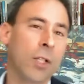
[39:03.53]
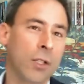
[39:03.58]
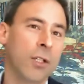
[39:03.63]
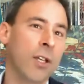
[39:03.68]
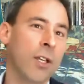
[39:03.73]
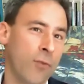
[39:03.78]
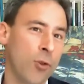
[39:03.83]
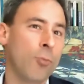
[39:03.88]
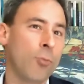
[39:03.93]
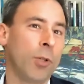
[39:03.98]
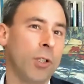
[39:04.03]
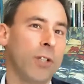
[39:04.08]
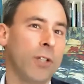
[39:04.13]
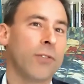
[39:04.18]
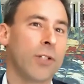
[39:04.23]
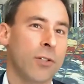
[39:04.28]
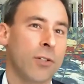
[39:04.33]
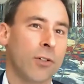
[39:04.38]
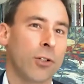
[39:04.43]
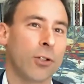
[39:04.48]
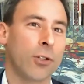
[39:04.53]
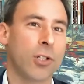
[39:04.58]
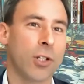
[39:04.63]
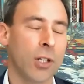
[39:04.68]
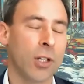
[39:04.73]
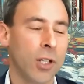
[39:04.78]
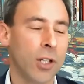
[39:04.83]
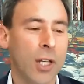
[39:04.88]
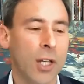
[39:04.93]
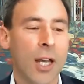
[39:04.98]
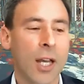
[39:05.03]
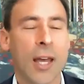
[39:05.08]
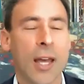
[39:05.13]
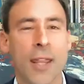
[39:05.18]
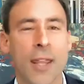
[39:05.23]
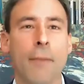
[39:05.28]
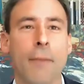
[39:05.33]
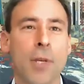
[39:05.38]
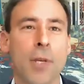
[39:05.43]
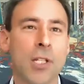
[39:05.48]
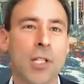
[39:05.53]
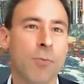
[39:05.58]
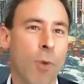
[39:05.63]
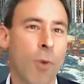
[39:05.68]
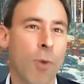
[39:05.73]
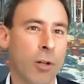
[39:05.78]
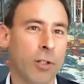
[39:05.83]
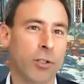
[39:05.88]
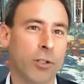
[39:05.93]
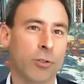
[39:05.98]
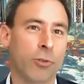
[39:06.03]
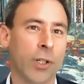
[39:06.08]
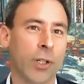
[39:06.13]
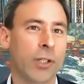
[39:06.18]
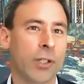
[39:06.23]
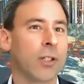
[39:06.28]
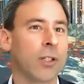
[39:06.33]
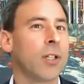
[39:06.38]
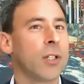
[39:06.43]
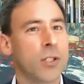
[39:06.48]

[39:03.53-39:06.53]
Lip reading: If you believe in diversity, that means monitoring,